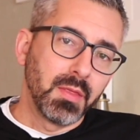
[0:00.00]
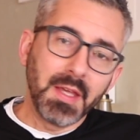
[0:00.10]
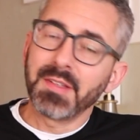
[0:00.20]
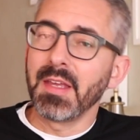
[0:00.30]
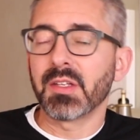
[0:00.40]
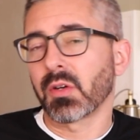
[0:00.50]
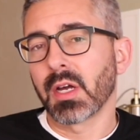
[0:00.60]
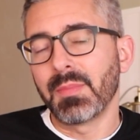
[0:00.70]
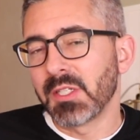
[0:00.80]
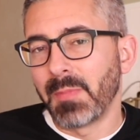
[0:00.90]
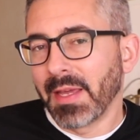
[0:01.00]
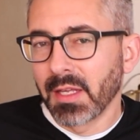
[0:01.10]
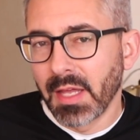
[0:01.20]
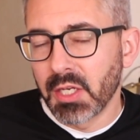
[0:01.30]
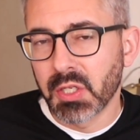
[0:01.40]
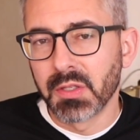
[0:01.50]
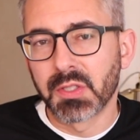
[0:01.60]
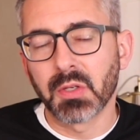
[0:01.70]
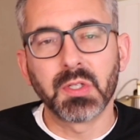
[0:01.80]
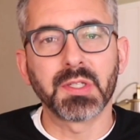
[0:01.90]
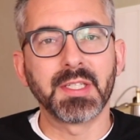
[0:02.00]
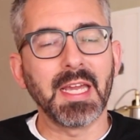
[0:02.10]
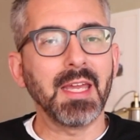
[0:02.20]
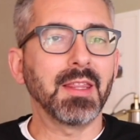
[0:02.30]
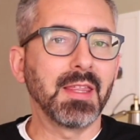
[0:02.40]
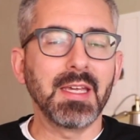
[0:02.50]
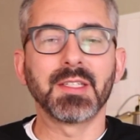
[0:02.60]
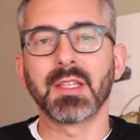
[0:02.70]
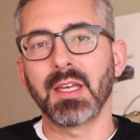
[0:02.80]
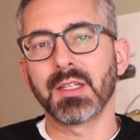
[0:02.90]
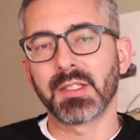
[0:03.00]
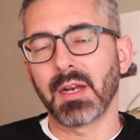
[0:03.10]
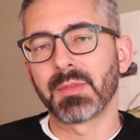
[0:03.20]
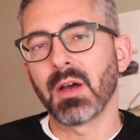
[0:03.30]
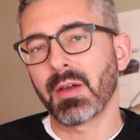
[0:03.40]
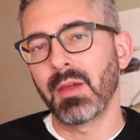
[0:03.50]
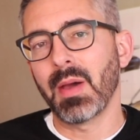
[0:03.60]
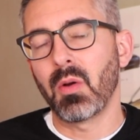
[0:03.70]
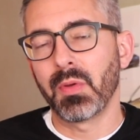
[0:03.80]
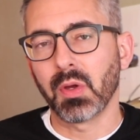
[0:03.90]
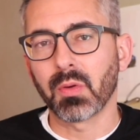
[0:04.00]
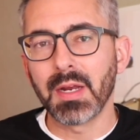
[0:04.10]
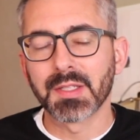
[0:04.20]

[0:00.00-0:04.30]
These things are going to be speculations, so just take these things that I'm talking about with a grain of